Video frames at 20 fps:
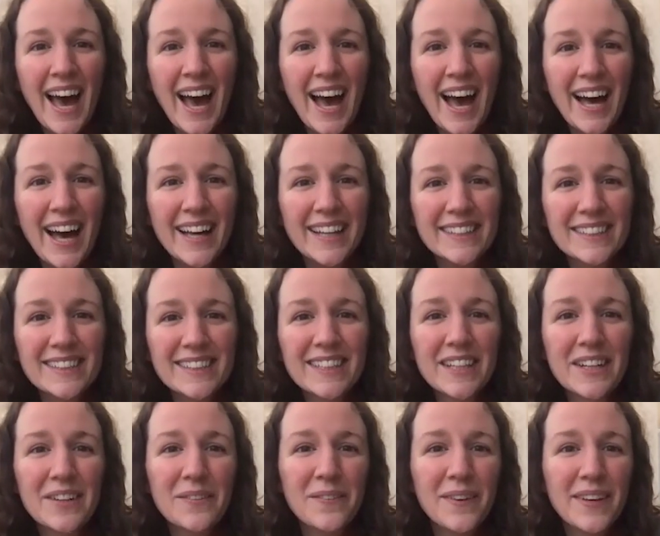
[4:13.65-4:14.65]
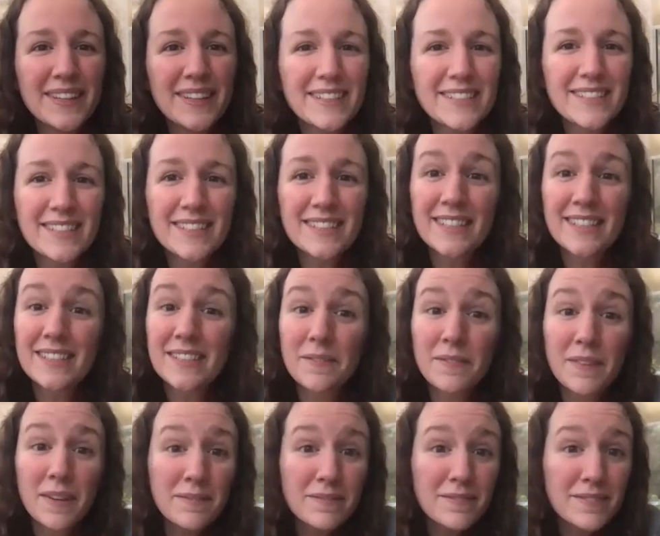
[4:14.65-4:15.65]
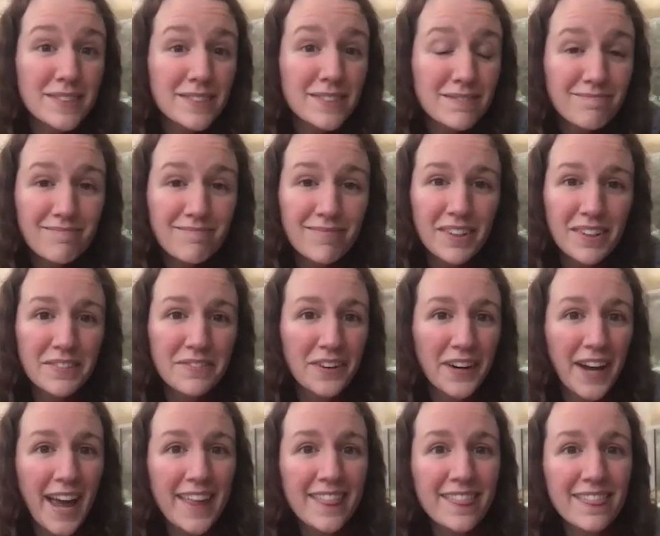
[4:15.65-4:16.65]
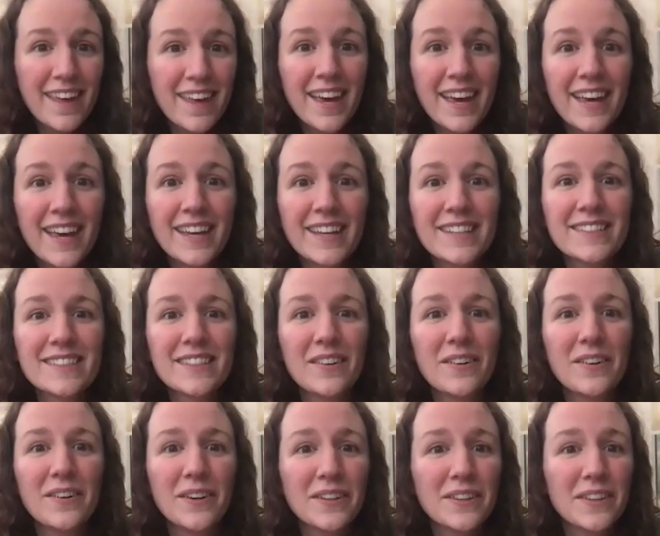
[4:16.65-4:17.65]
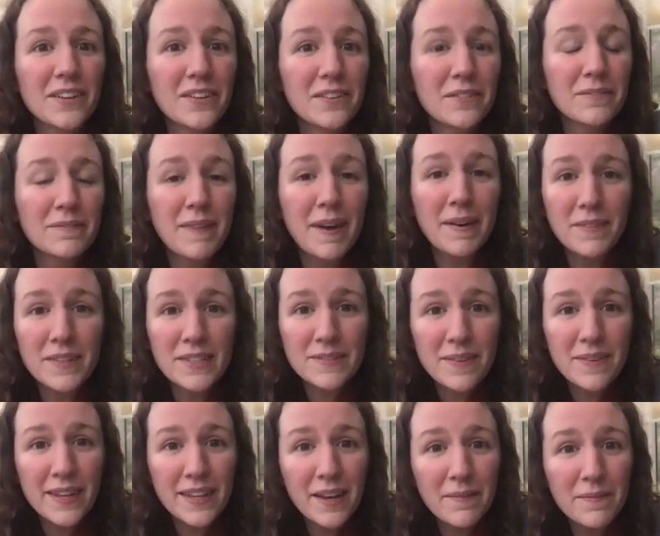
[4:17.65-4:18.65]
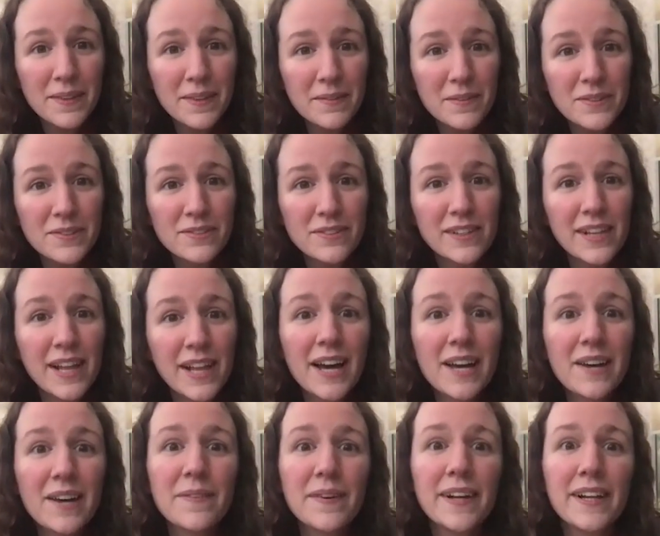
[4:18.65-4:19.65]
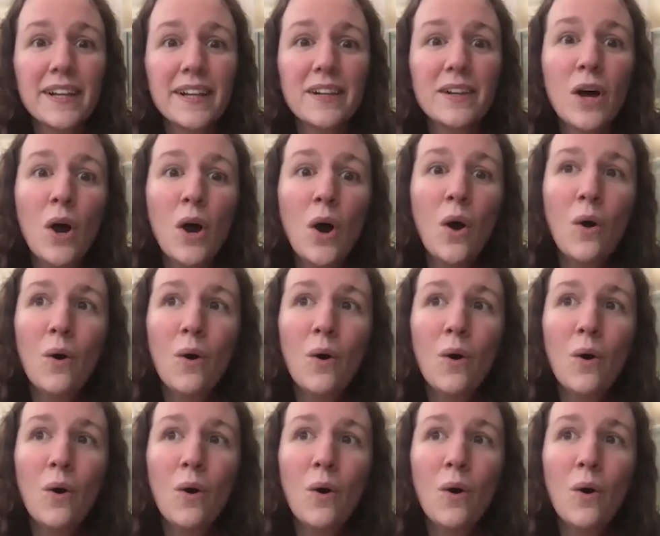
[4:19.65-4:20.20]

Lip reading: and, you know, witnesses can sometimes forget things, or their memories may not be the most reliable,